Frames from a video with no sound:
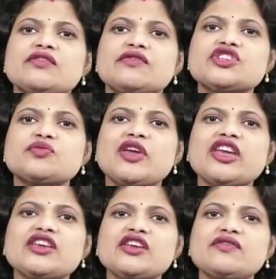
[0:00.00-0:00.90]
which
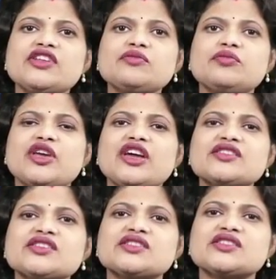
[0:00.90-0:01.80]
make even bare
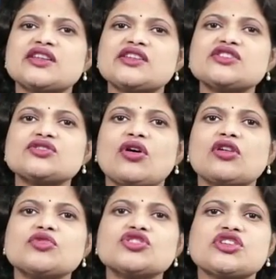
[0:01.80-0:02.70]
sustenance
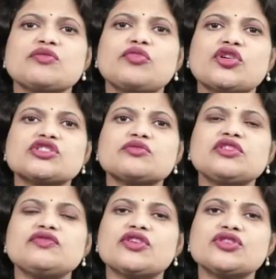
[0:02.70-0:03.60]
almost
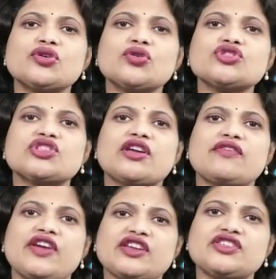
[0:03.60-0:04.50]
impossible for those
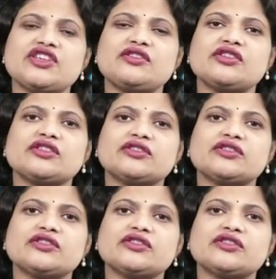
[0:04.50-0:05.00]
affected.